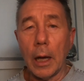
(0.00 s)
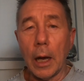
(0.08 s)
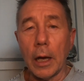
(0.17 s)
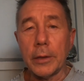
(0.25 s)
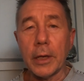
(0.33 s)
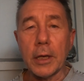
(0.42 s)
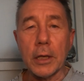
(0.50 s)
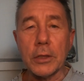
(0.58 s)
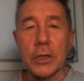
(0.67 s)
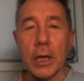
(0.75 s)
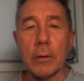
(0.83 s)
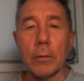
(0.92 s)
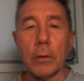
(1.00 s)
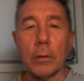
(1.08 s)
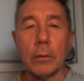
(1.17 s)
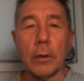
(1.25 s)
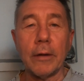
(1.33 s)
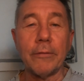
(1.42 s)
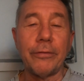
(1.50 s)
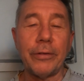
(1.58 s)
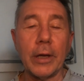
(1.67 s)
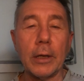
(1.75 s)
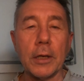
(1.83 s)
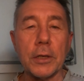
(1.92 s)
I think in general, and
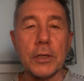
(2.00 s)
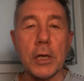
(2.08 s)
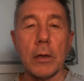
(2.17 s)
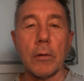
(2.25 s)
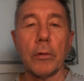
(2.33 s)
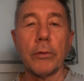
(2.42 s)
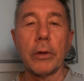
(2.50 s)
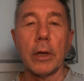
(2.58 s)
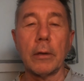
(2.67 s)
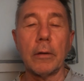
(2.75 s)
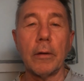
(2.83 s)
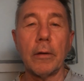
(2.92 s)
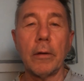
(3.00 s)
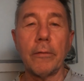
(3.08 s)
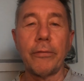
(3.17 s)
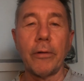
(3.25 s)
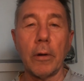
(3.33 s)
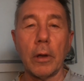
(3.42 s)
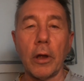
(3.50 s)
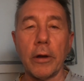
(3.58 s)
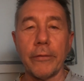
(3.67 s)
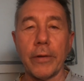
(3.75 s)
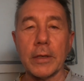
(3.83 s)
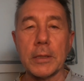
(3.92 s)
feel in general, that for a lot
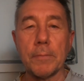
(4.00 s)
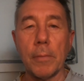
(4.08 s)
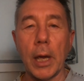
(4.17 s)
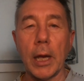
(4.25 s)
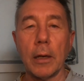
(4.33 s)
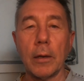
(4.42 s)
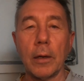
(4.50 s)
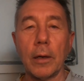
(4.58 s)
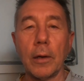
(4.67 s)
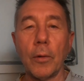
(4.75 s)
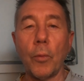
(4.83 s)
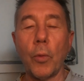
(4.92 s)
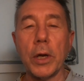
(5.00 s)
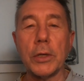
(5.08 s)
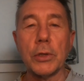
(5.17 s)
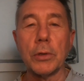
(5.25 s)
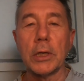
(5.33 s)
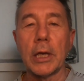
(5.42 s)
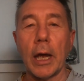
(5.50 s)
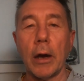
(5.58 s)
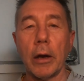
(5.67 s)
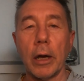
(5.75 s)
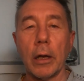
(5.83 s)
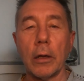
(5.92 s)
of us men, we do
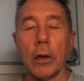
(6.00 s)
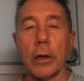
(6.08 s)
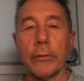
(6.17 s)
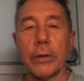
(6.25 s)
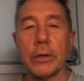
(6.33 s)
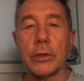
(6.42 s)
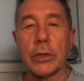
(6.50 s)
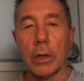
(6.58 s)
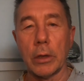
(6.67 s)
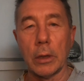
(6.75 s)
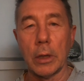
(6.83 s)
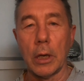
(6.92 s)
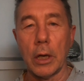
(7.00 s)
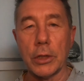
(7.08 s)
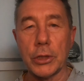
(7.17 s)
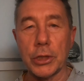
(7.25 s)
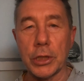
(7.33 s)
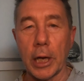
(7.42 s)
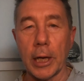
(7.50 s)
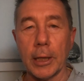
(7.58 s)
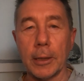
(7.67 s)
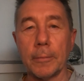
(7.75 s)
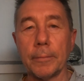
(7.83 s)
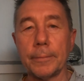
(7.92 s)
carry a lot of internalized
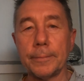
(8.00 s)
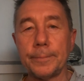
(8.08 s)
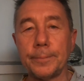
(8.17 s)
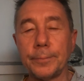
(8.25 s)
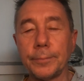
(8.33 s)
shame.